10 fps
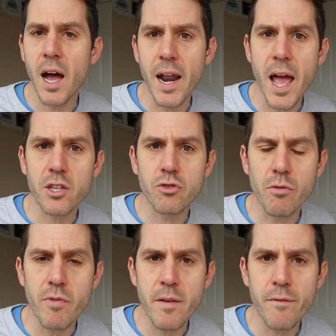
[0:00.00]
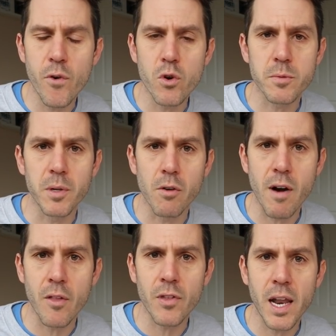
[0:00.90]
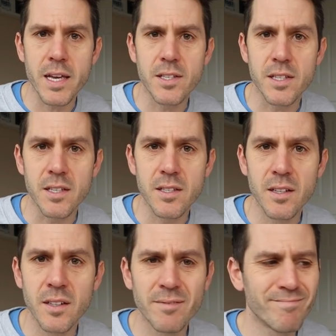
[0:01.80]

and extra reinforcement around the laces.